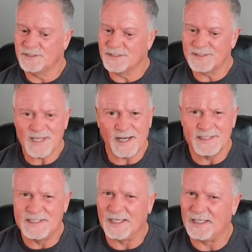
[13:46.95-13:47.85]
You just got to
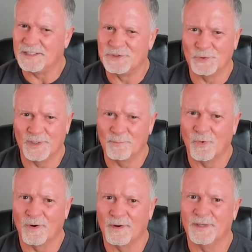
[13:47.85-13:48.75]
dig into it
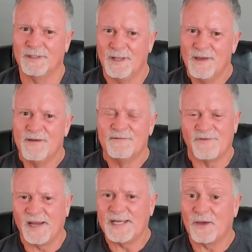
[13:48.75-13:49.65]
more and
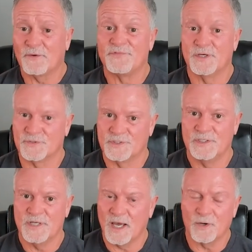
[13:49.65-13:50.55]
find out if there's
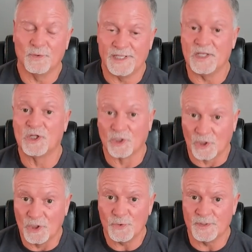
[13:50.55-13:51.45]
not only
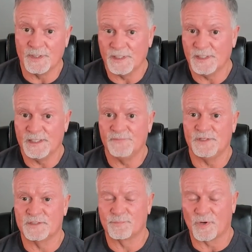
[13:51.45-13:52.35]
gluten in
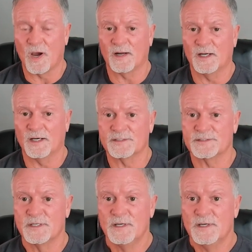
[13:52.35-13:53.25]
these products,